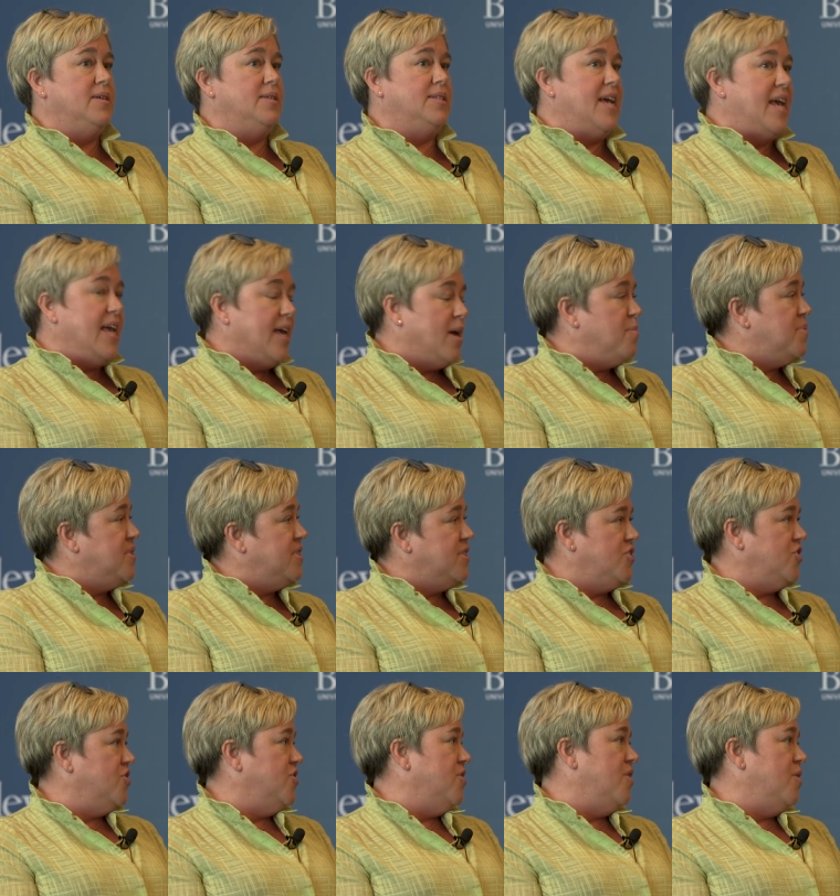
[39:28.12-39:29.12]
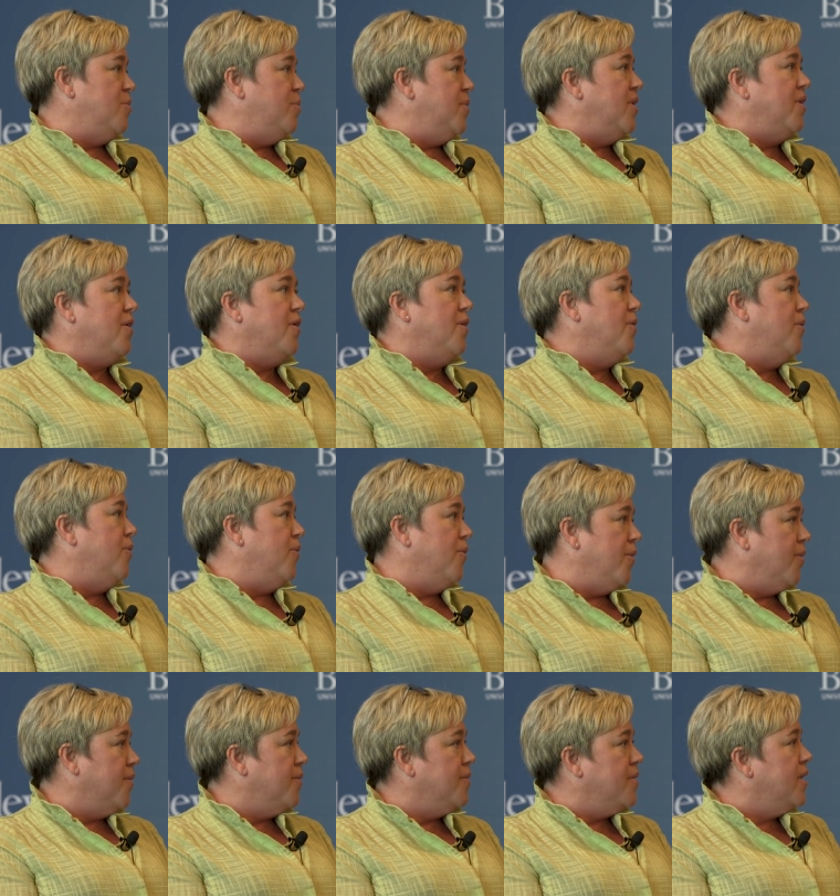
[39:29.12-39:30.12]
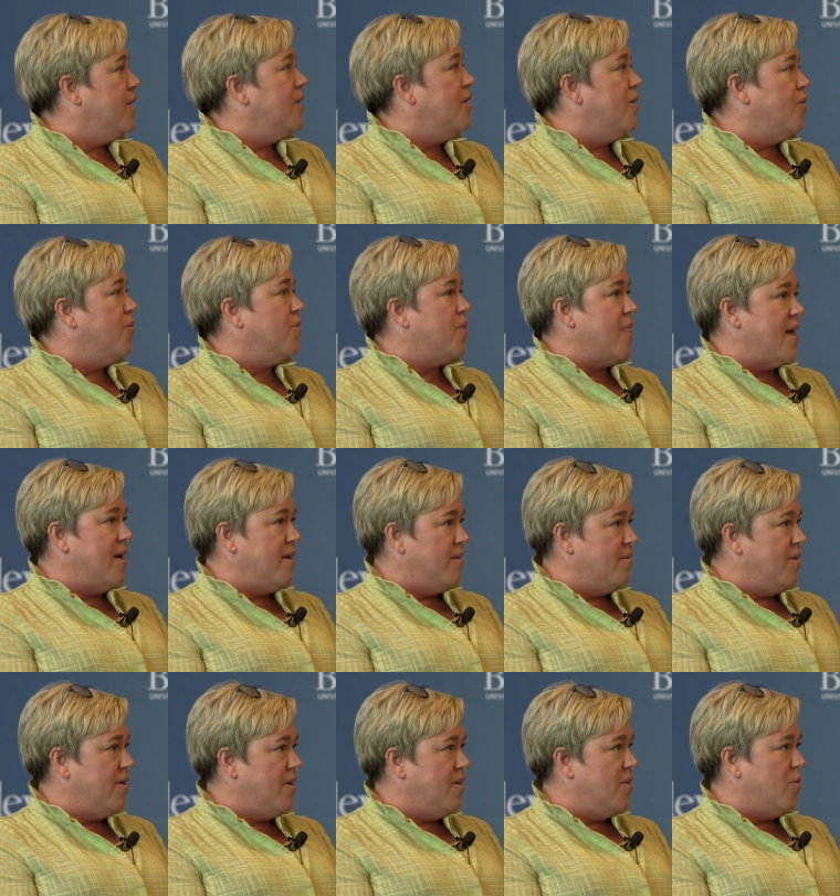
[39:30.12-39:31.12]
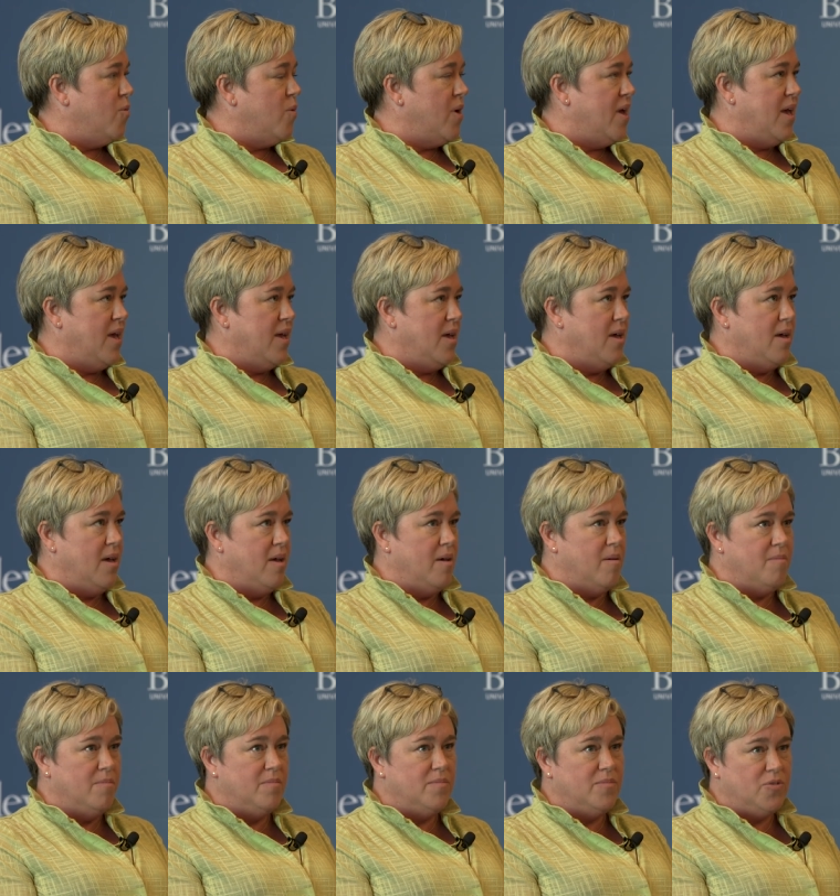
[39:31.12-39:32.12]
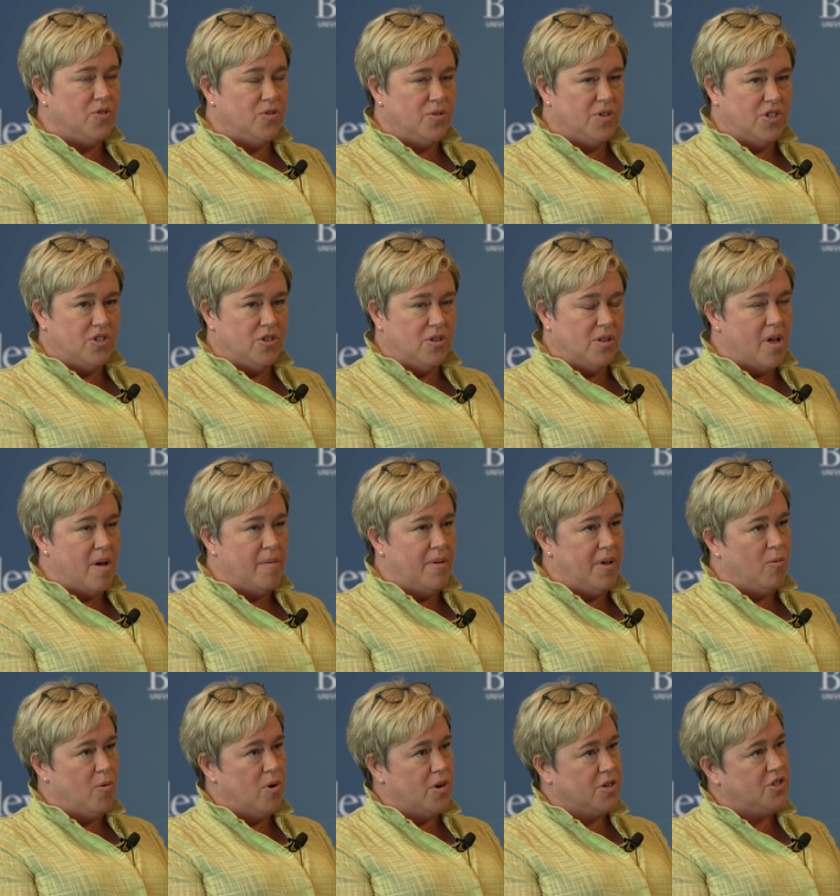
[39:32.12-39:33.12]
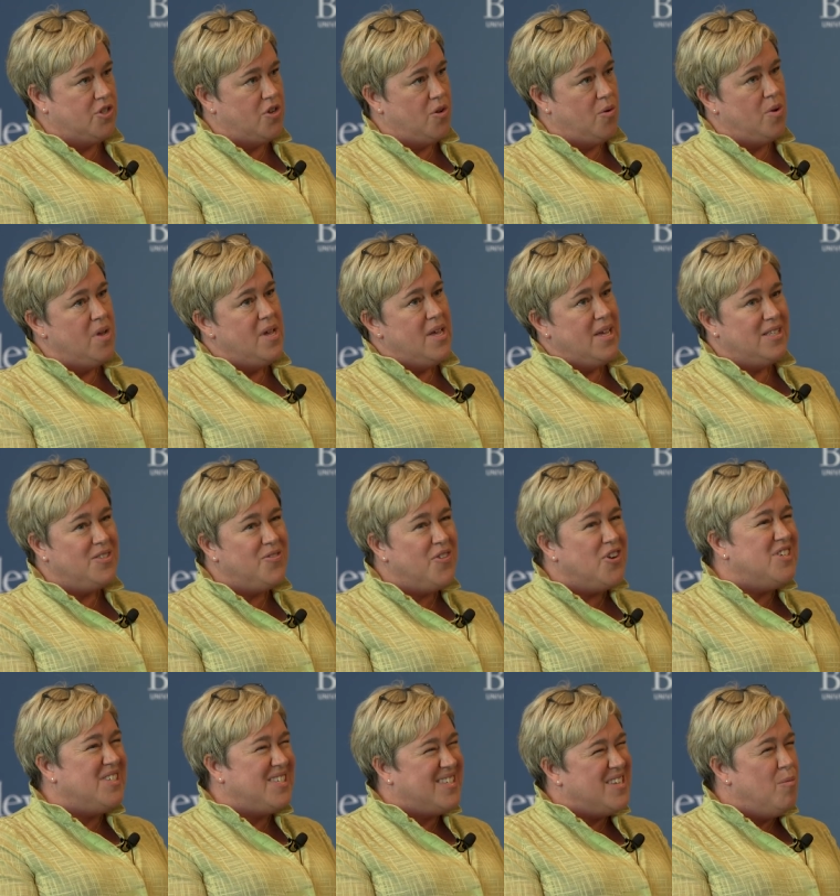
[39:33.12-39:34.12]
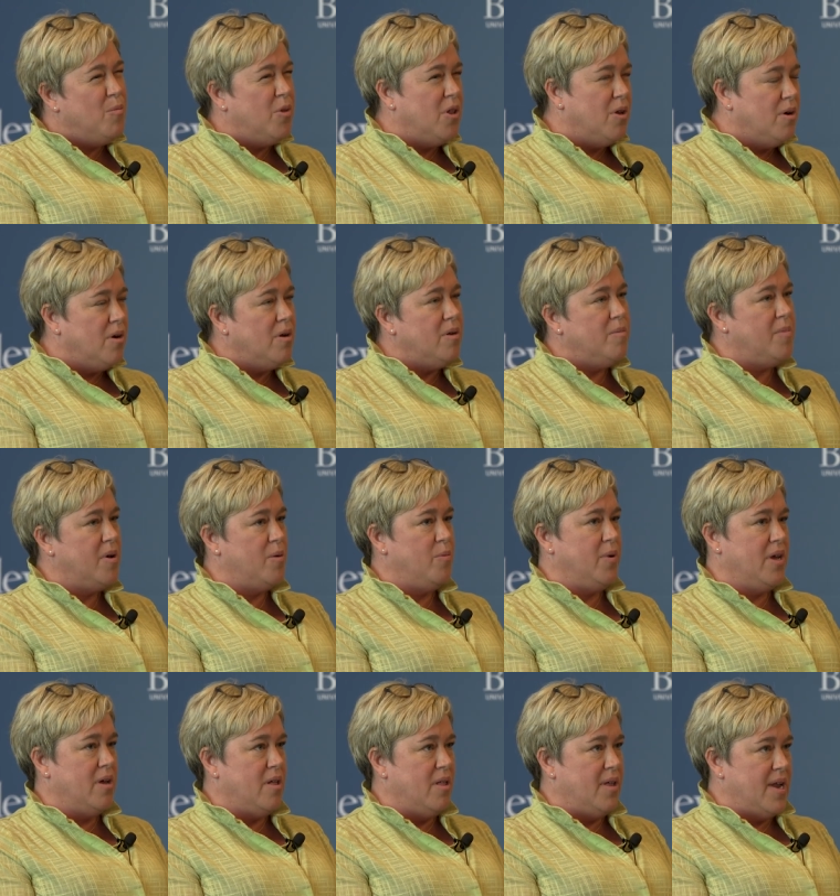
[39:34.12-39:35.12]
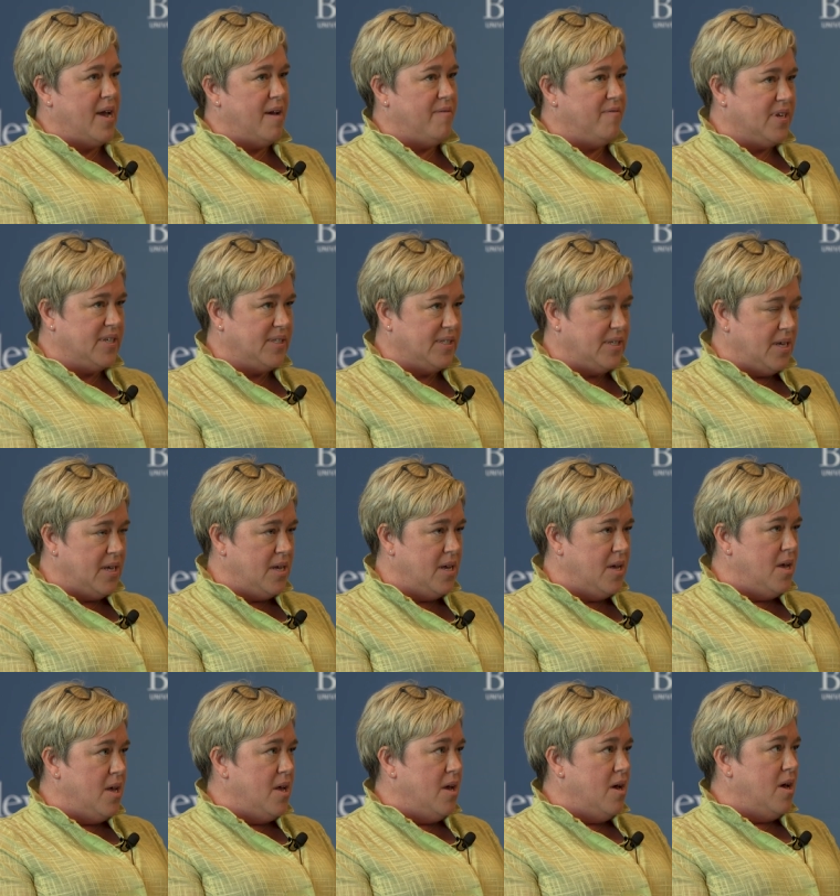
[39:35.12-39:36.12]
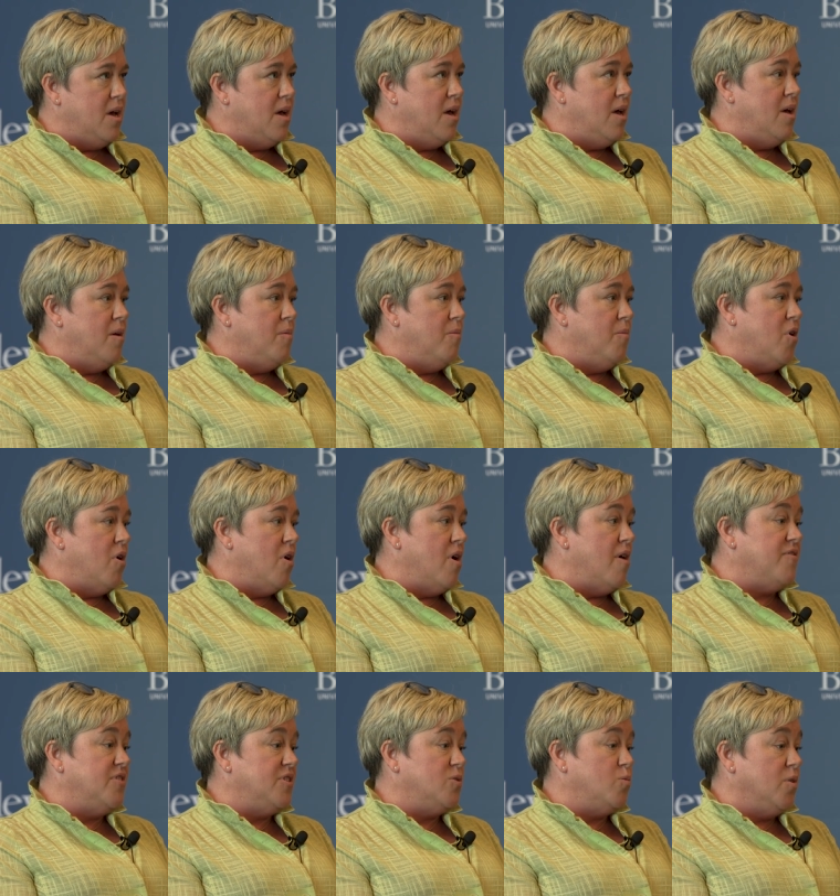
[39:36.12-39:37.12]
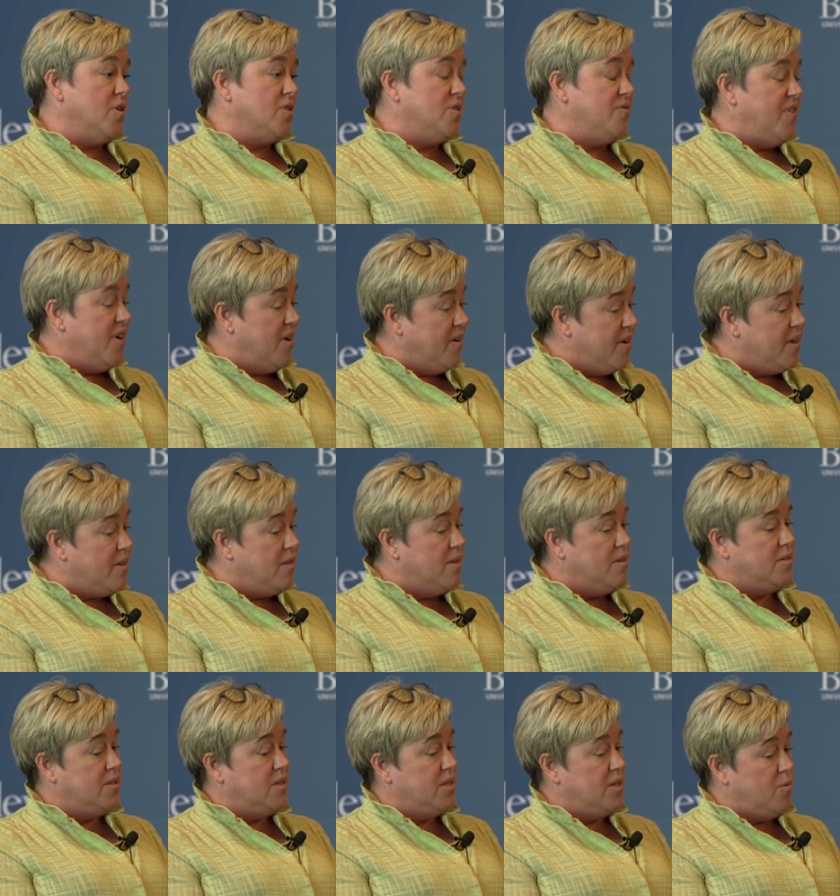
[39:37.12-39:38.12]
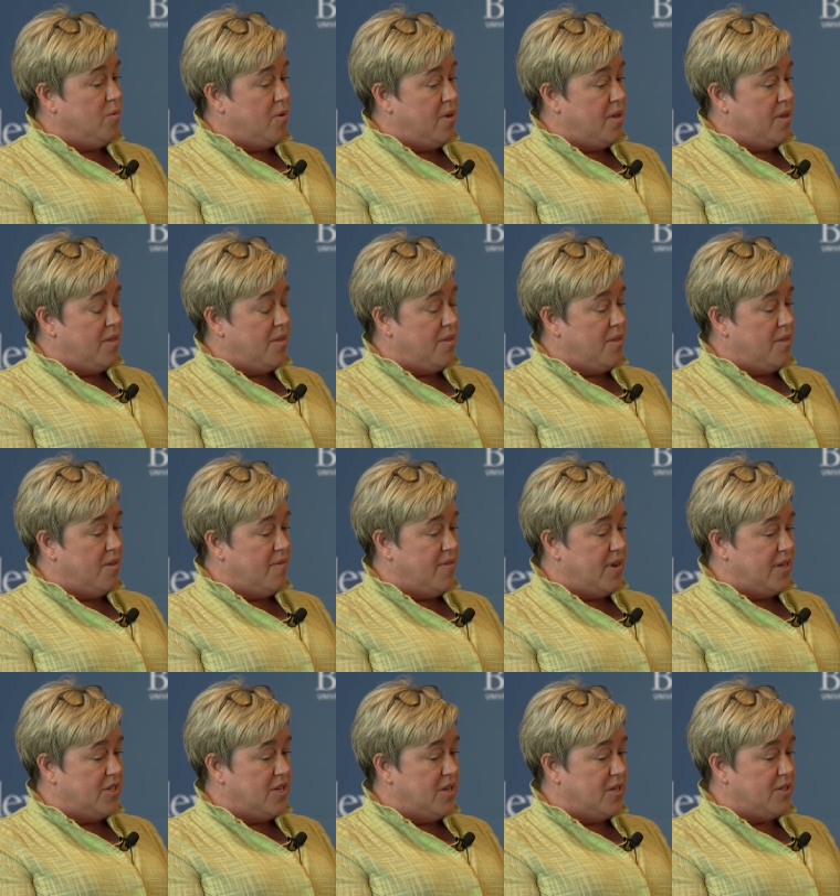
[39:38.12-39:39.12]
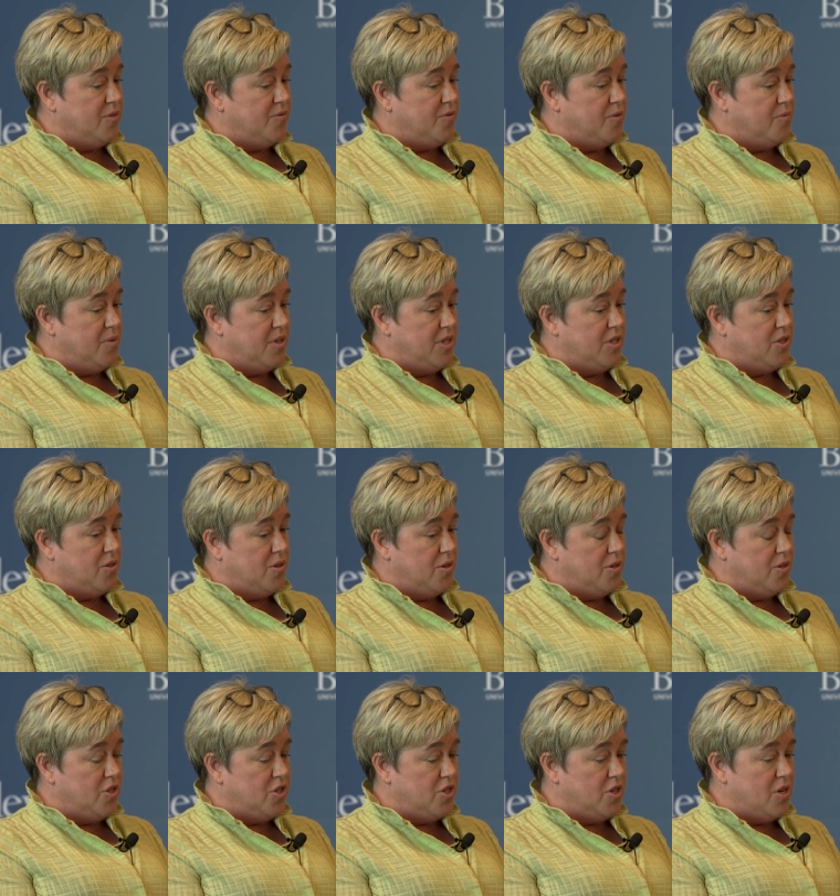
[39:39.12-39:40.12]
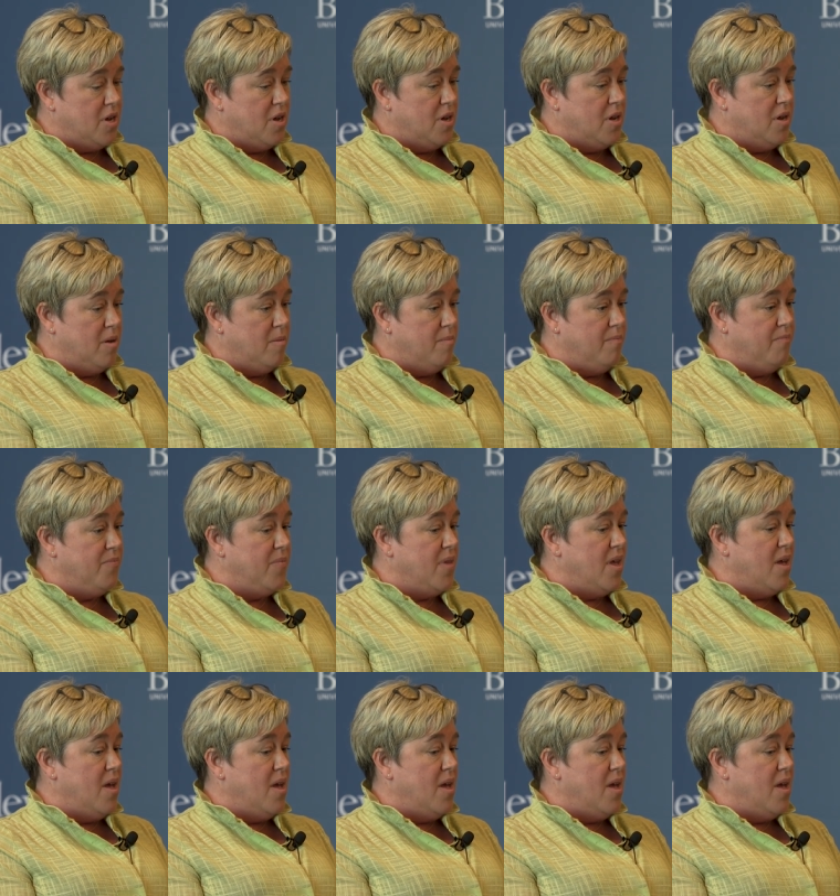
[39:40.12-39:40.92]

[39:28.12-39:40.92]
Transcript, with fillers: take a position on a bill or you know that the way um, traditional lobbying works. So it's very similar, but we call it advocacy. Um, our office works very closely with the Vice Chancellor for Research um,